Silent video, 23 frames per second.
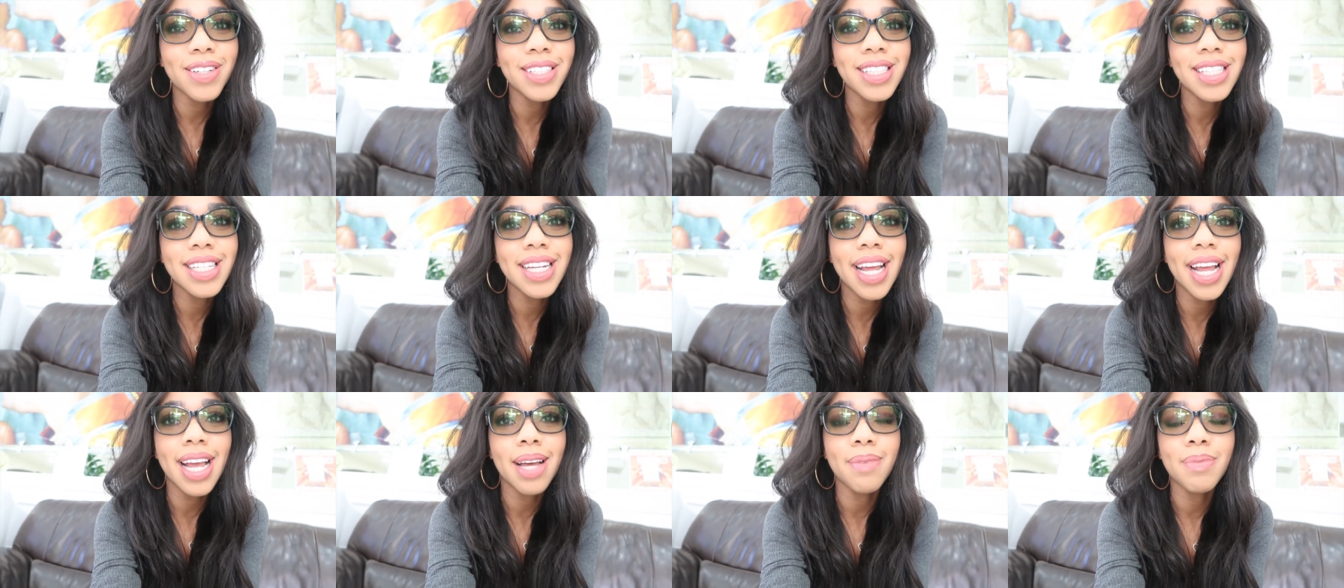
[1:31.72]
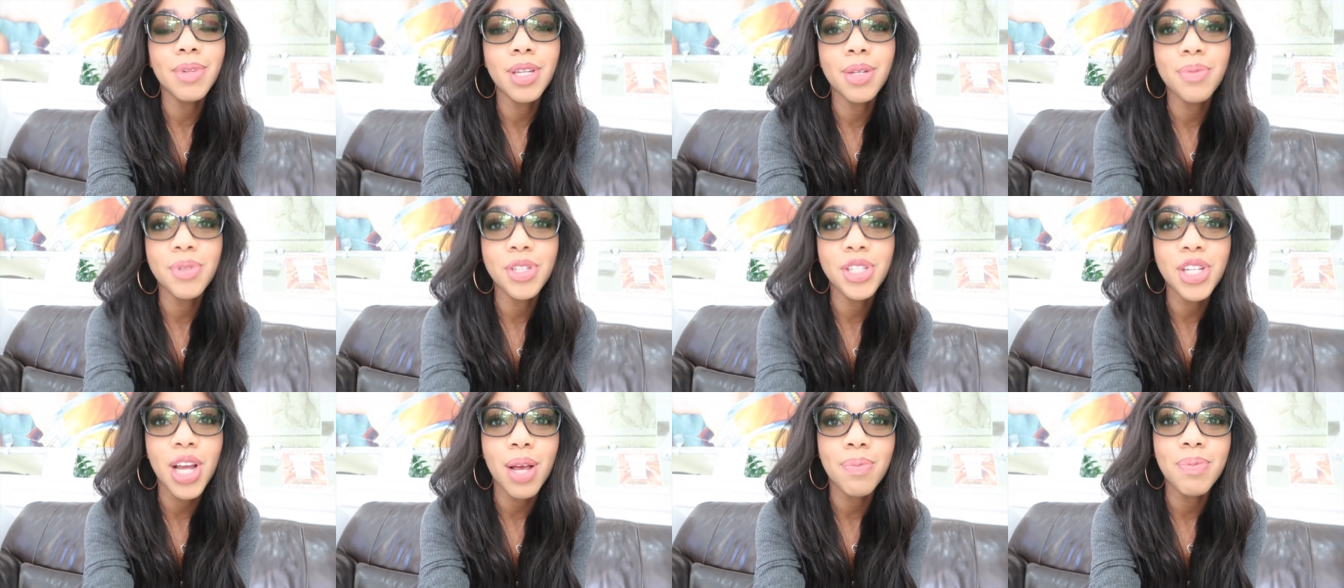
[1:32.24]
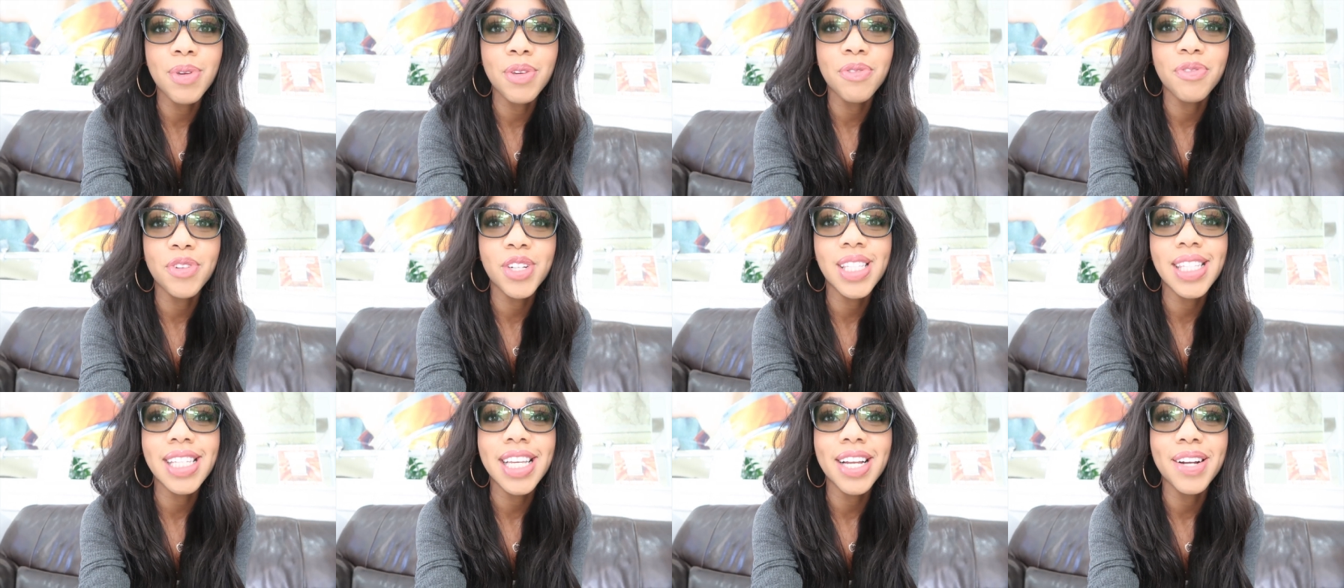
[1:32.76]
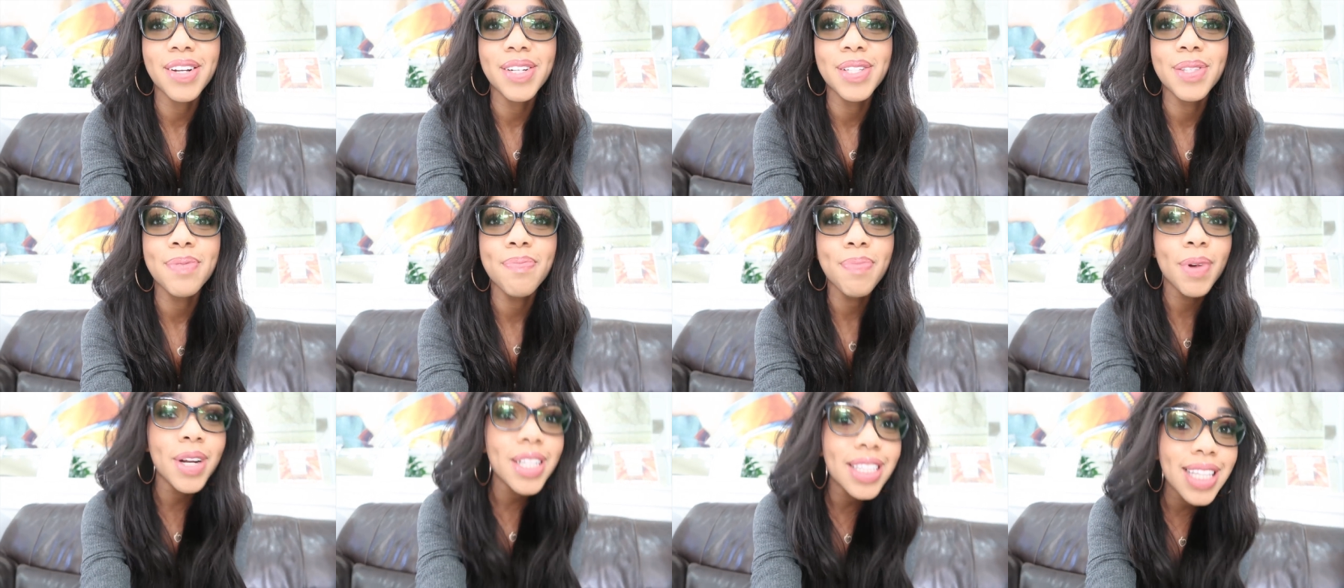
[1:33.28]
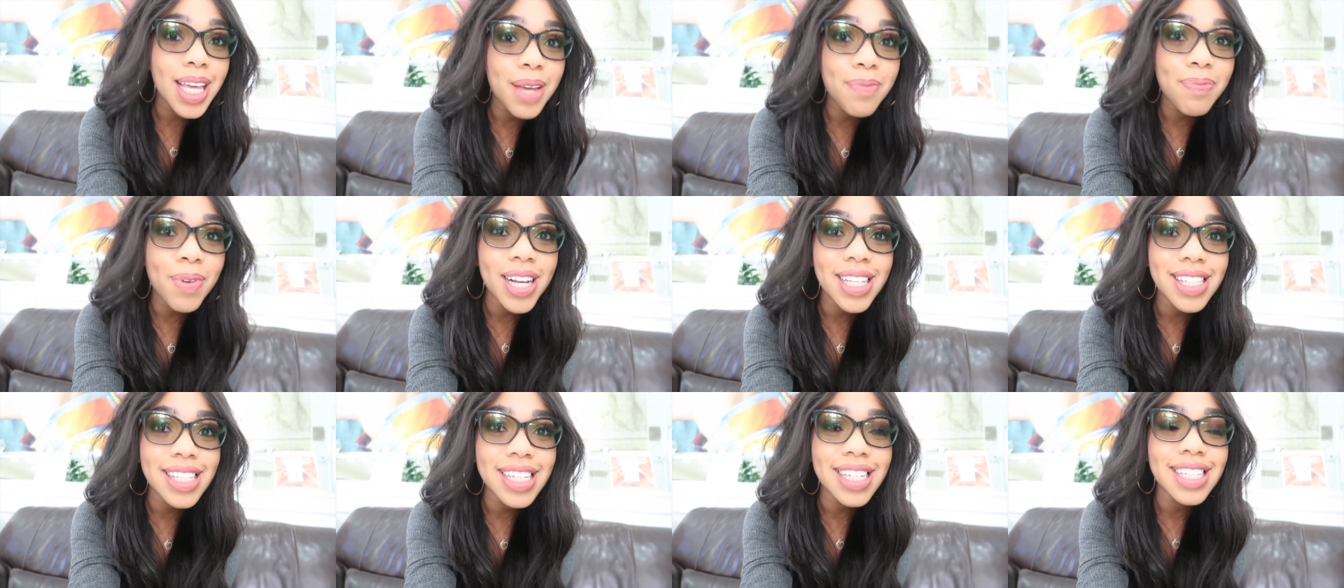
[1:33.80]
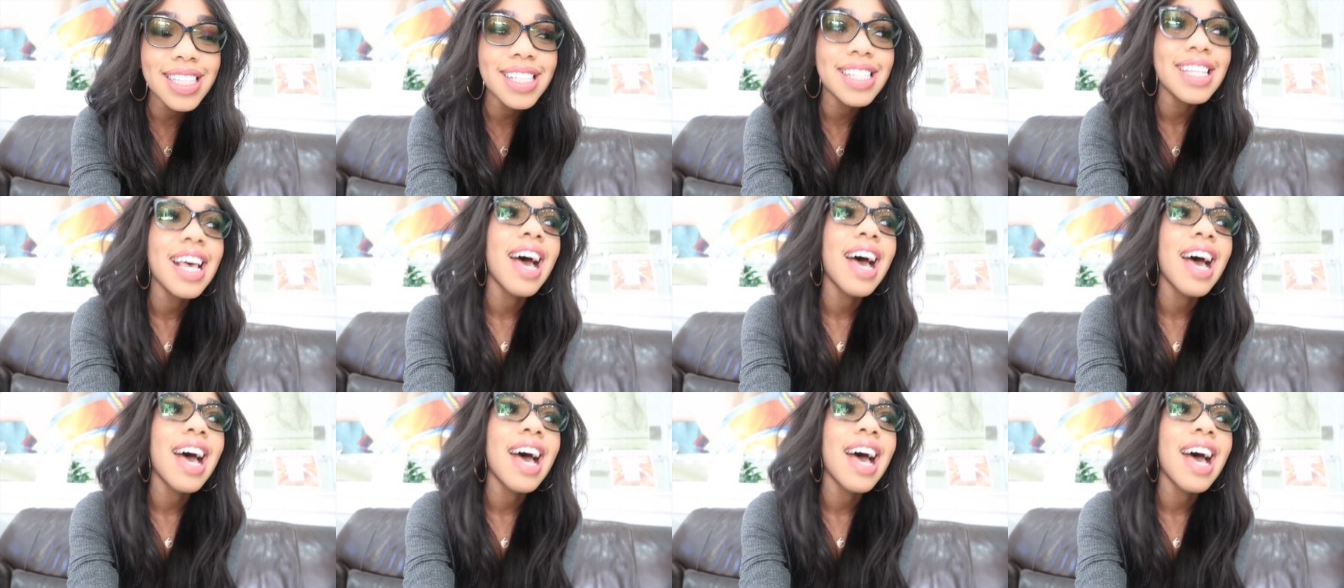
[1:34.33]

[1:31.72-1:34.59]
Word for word: on today, I'm gonna be shopping for Sierra's birthday presents.